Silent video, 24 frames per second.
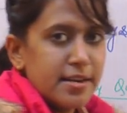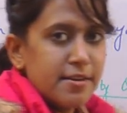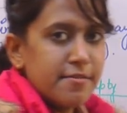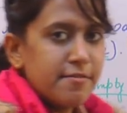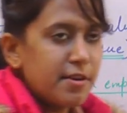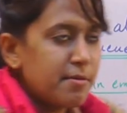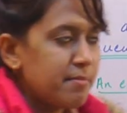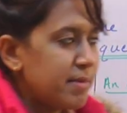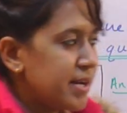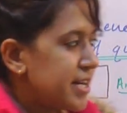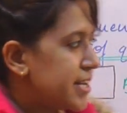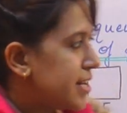
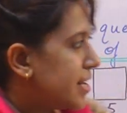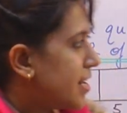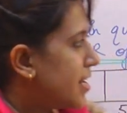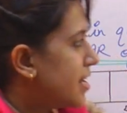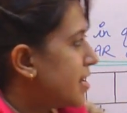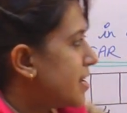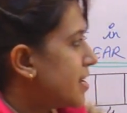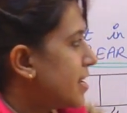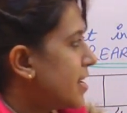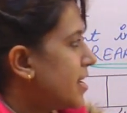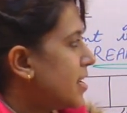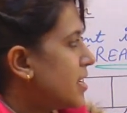will be
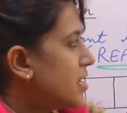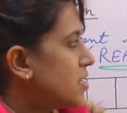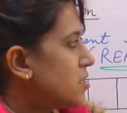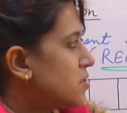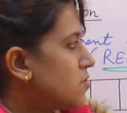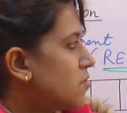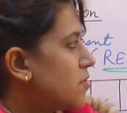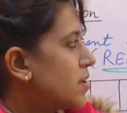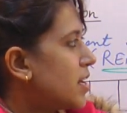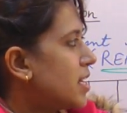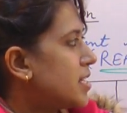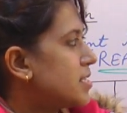deleted is
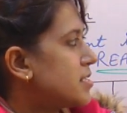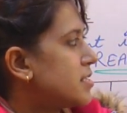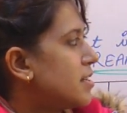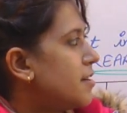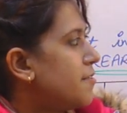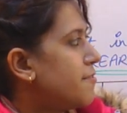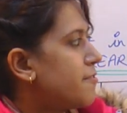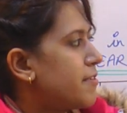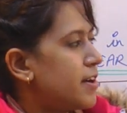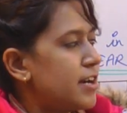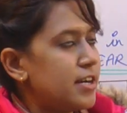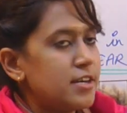known as the
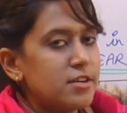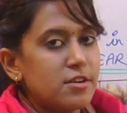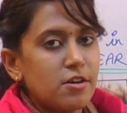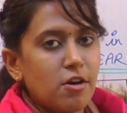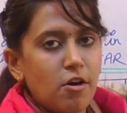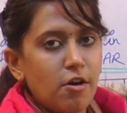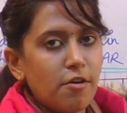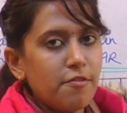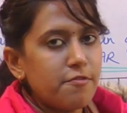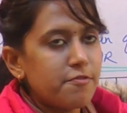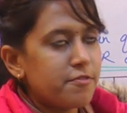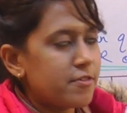front
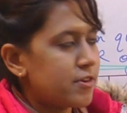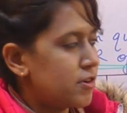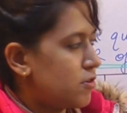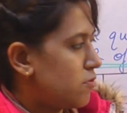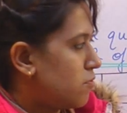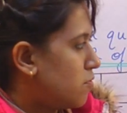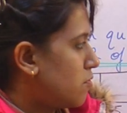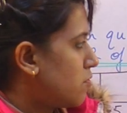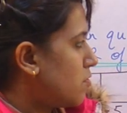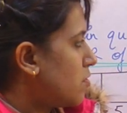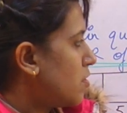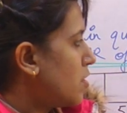of
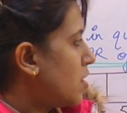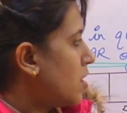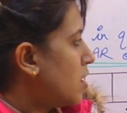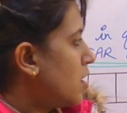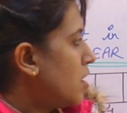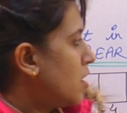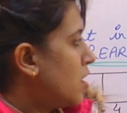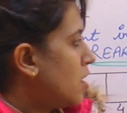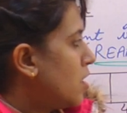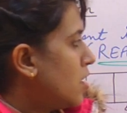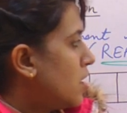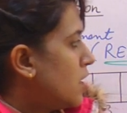queue.
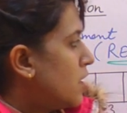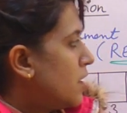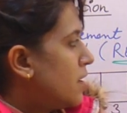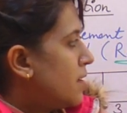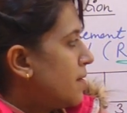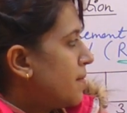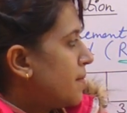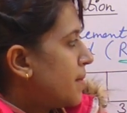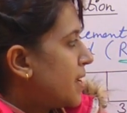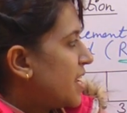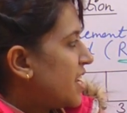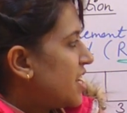
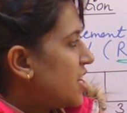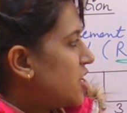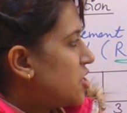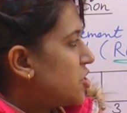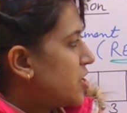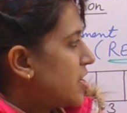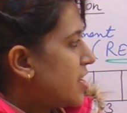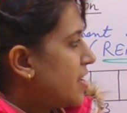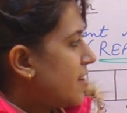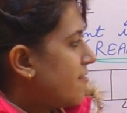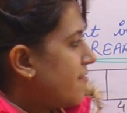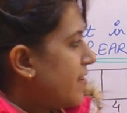
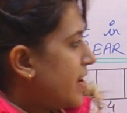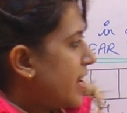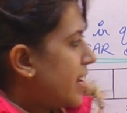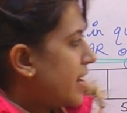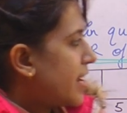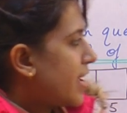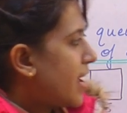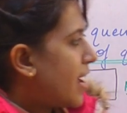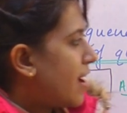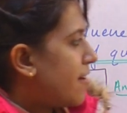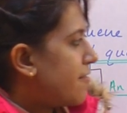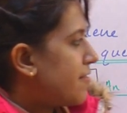Initially we
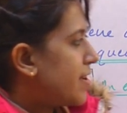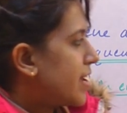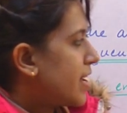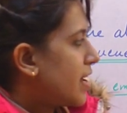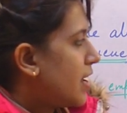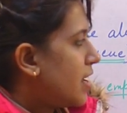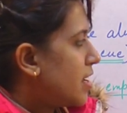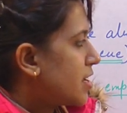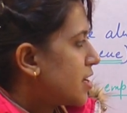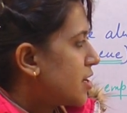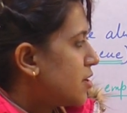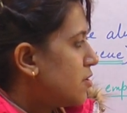are having
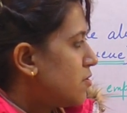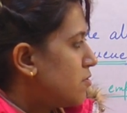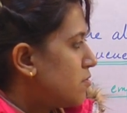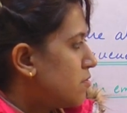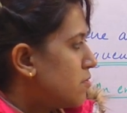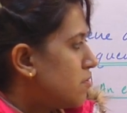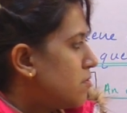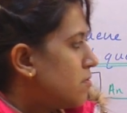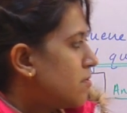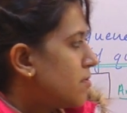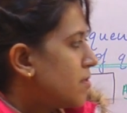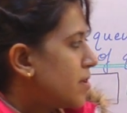a
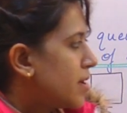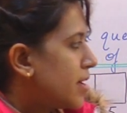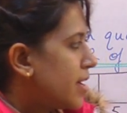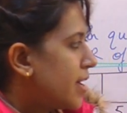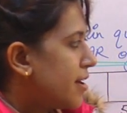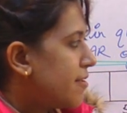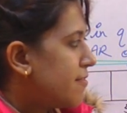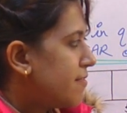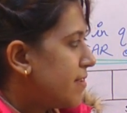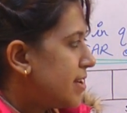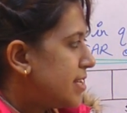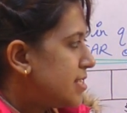queue
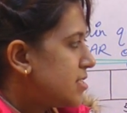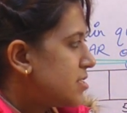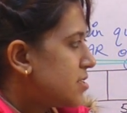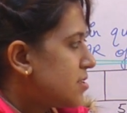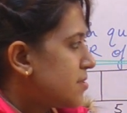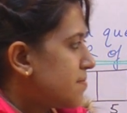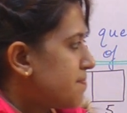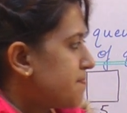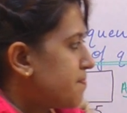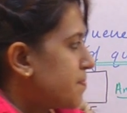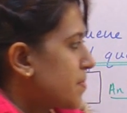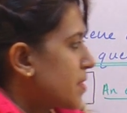in
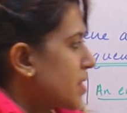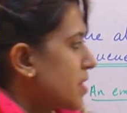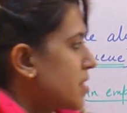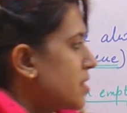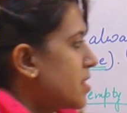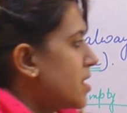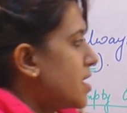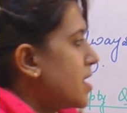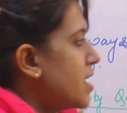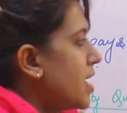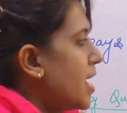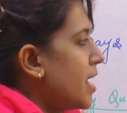which
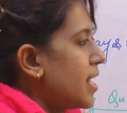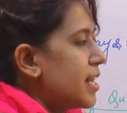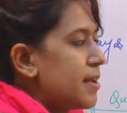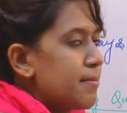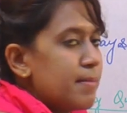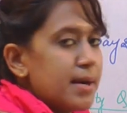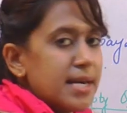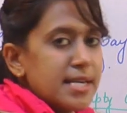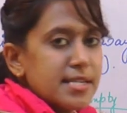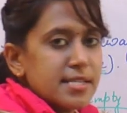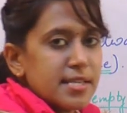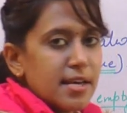3
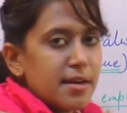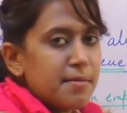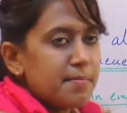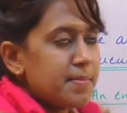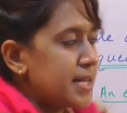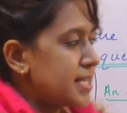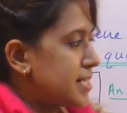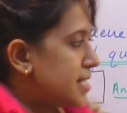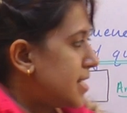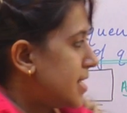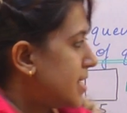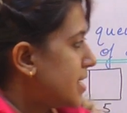elements are
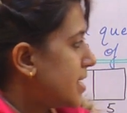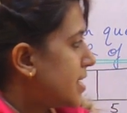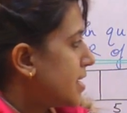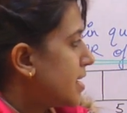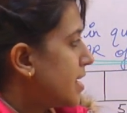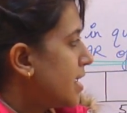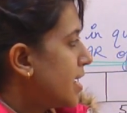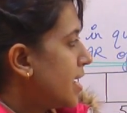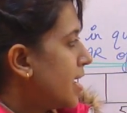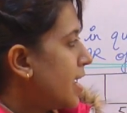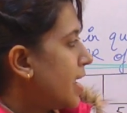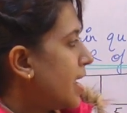present,
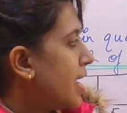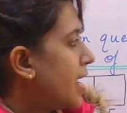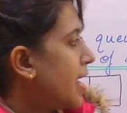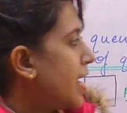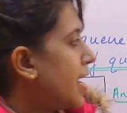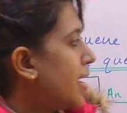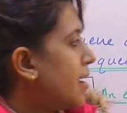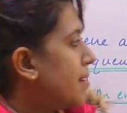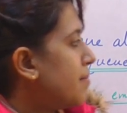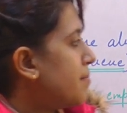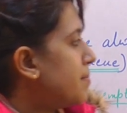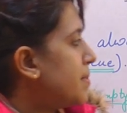
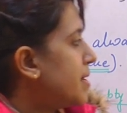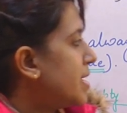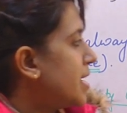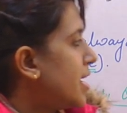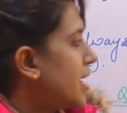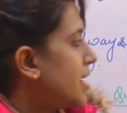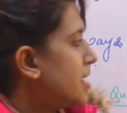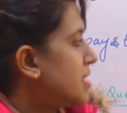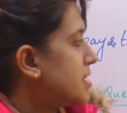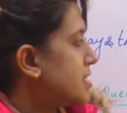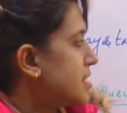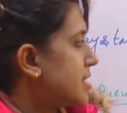A, B
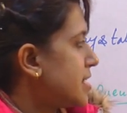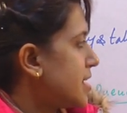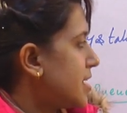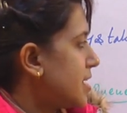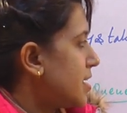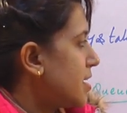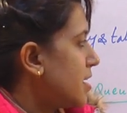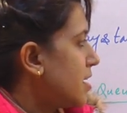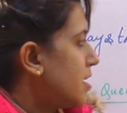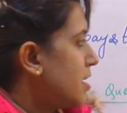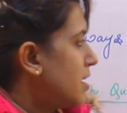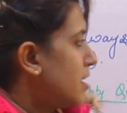and C.
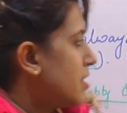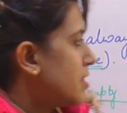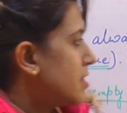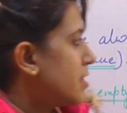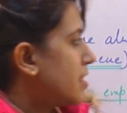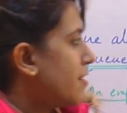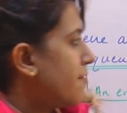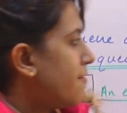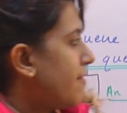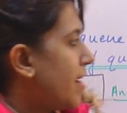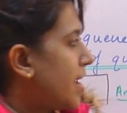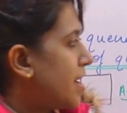
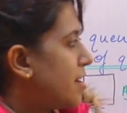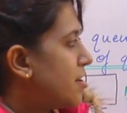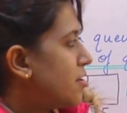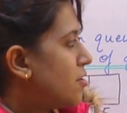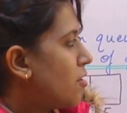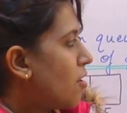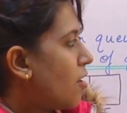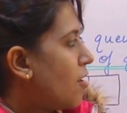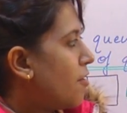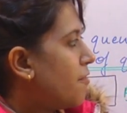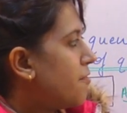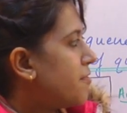The value
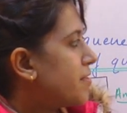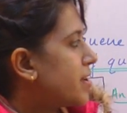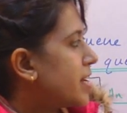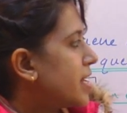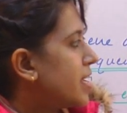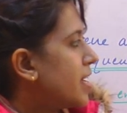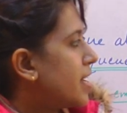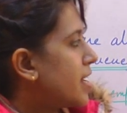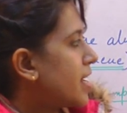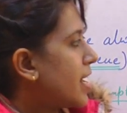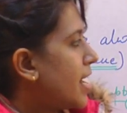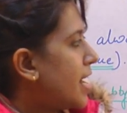of
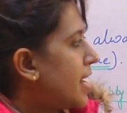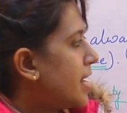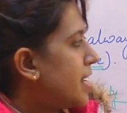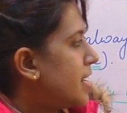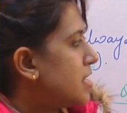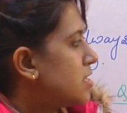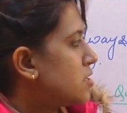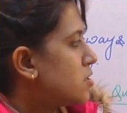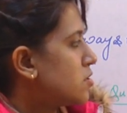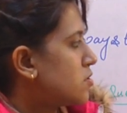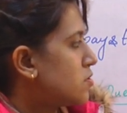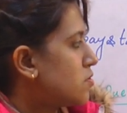rear end
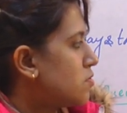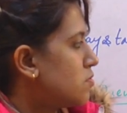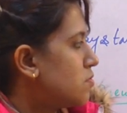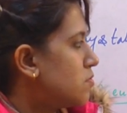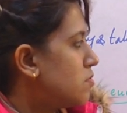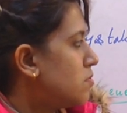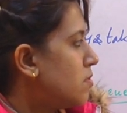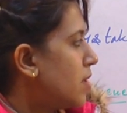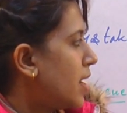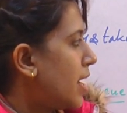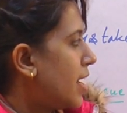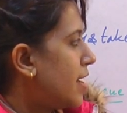is
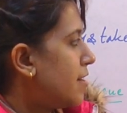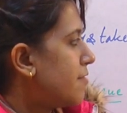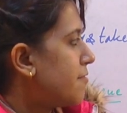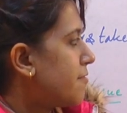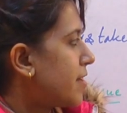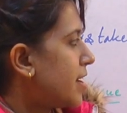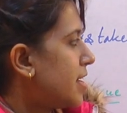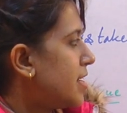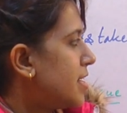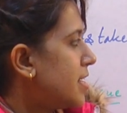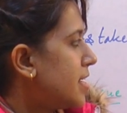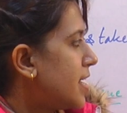2 and
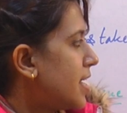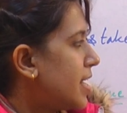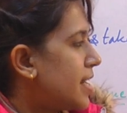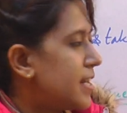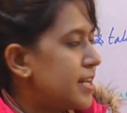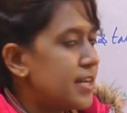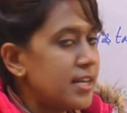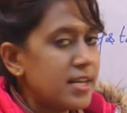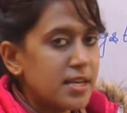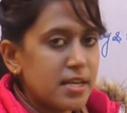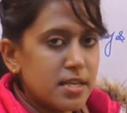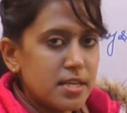front
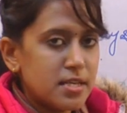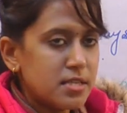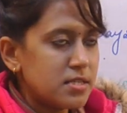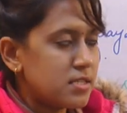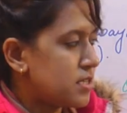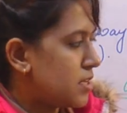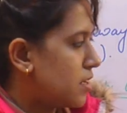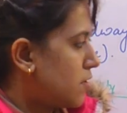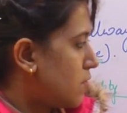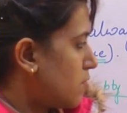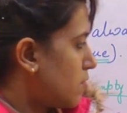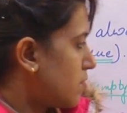end is
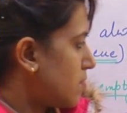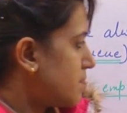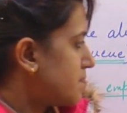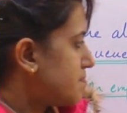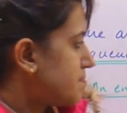0.